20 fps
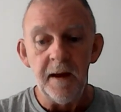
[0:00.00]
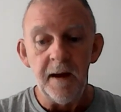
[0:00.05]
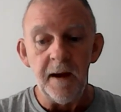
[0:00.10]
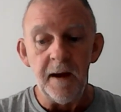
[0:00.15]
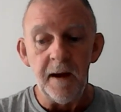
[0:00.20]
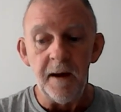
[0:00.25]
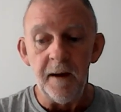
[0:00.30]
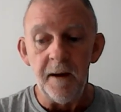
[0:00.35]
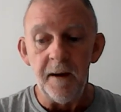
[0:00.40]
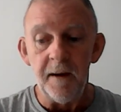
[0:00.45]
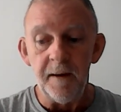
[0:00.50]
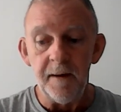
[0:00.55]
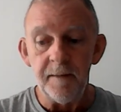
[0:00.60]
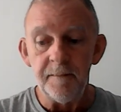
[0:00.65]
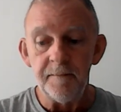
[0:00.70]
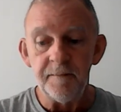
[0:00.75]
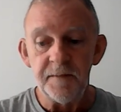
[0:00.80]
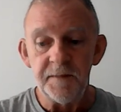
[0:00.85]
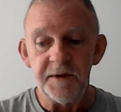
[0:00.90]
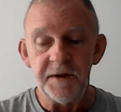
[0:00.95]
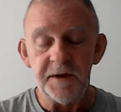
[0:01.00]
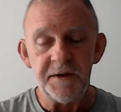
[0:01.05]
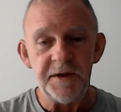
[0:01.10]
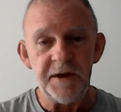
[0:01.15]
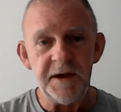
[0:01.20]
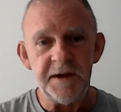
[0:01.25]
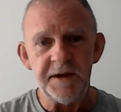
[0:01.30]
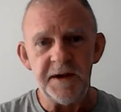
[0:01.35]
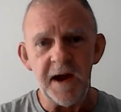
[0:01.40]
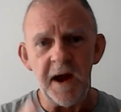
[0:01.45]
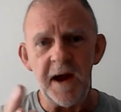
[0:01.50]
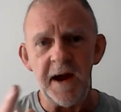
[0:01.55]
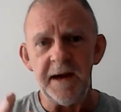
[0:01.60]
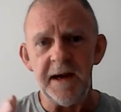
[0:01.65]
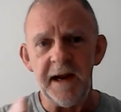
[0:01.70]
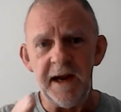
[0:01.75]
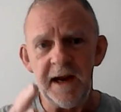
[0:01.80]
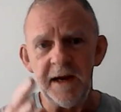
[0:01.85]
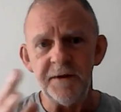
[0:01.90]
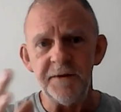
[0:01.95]
Uh, so she's
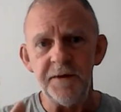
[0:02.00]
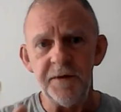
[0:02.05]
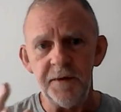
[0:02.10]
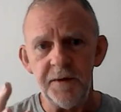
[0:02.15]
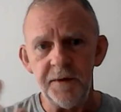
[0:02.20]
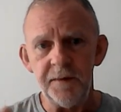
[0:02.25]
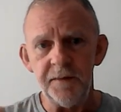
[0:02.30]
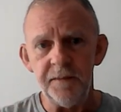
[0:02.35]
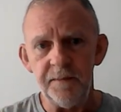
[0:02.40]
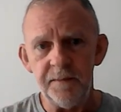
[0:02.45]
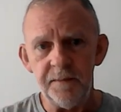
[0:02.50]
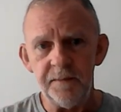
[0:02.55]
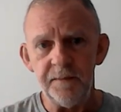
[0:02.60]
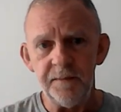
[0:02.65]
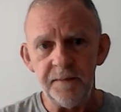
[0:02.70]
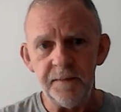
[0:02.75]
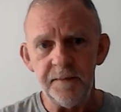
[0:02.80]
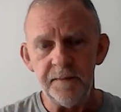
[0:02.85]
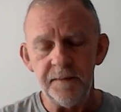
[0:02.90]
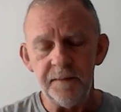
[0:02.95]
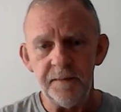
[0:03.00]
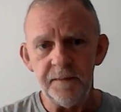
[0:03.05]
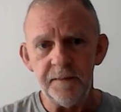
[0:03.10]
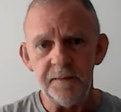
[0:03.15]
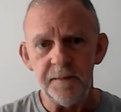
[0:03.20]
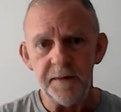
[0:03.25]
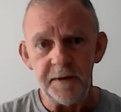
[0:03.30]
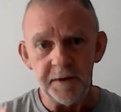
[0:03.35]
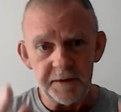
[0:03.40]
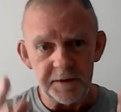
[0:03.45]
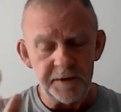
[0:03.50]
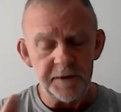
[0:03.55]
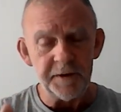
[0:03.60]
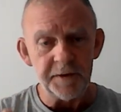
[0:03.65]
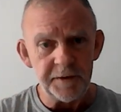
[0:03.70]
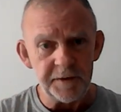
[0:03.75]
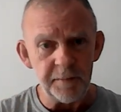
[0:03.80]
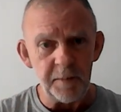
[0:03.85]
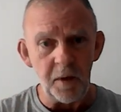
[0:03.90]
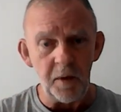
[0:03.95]
not into the, the
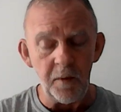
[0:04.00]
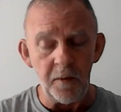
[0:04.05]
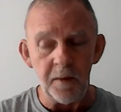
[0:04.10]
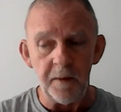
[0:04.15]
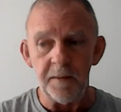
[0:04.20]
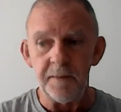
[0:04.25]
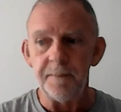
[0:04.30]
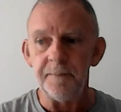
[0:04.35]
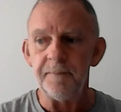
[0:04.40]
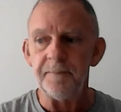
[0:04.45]
sport.